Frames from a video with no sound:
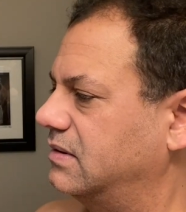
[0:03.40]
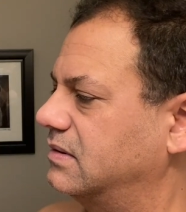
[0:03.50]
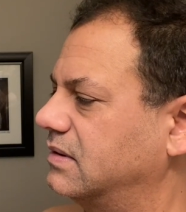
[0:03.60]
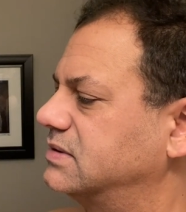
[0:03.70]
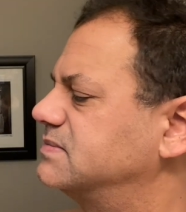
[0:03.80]
Oh,
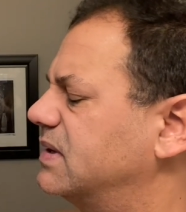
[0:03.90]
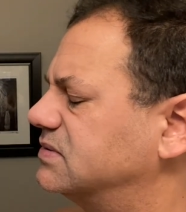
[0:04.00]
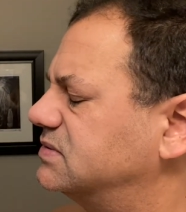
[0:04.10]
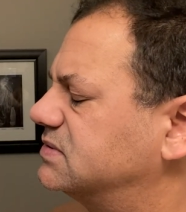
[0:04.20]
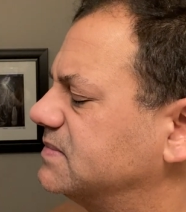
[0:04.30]
this smells,
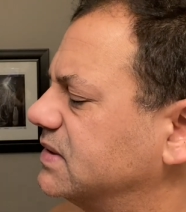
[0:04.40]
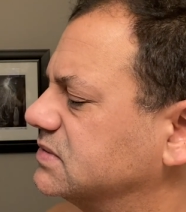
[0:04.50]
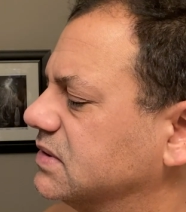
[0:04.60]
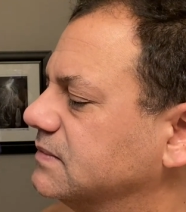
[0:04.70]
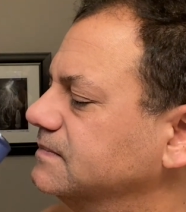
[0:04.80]
smells
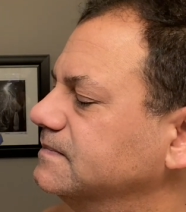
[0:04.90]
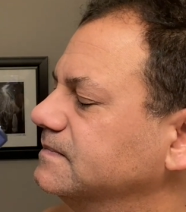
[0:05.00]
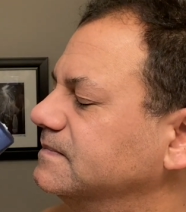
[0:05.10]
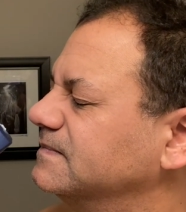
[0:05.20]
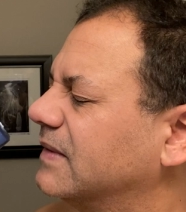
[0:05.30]
good.
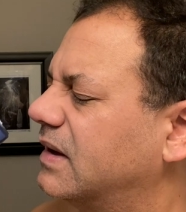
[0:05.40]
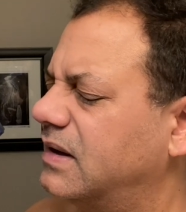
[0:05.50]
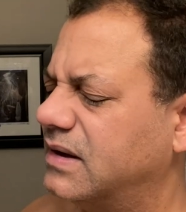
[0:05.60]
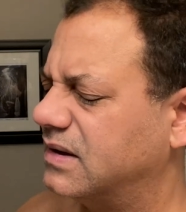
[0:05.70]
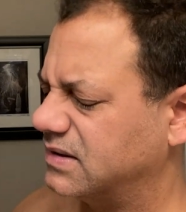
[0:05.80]

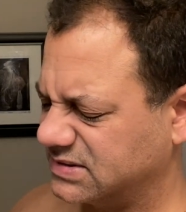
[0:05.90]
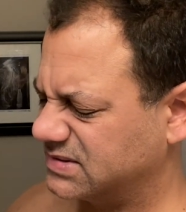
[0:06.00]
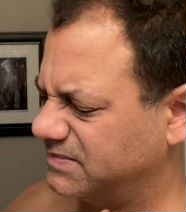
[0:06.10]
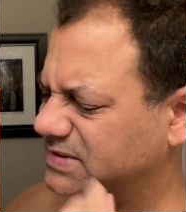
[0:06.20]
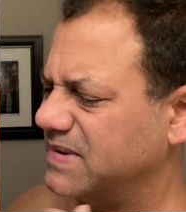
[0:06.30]
Ah, oh,
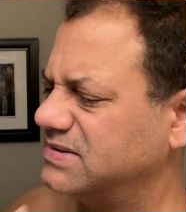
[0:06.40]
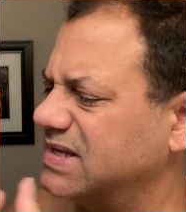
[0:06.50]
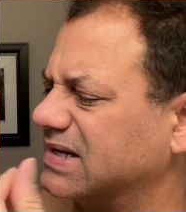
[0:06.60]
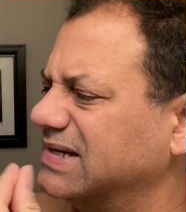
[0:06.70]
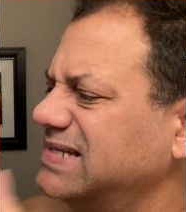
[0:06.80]
just smells like
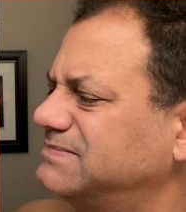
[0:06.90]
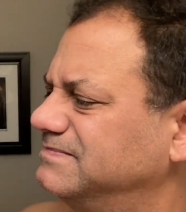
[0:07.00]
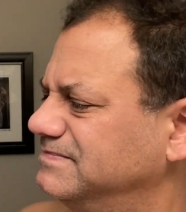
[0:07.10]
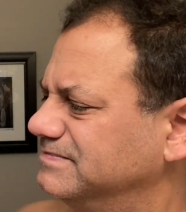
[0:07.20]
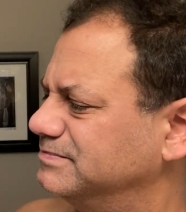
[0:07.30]
a nice
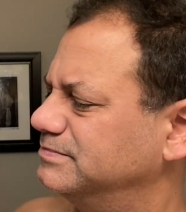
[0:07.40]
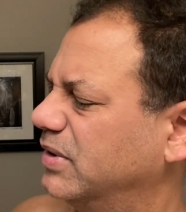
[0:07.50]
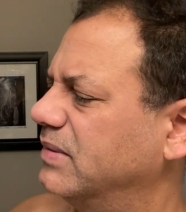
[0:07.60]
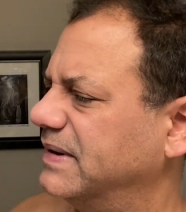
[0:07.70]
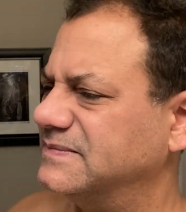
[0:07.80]

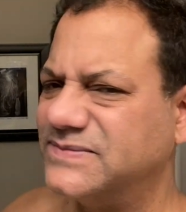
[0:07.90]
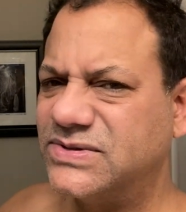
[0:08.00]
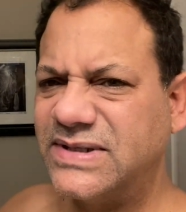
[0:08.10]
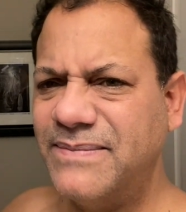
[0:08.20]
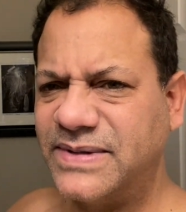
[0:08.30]
bourbon. It's
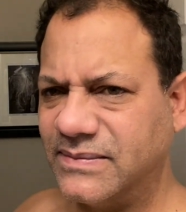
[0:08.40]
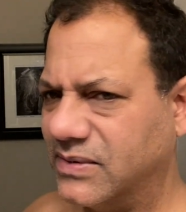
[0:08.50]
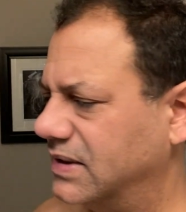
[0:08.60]
tempting,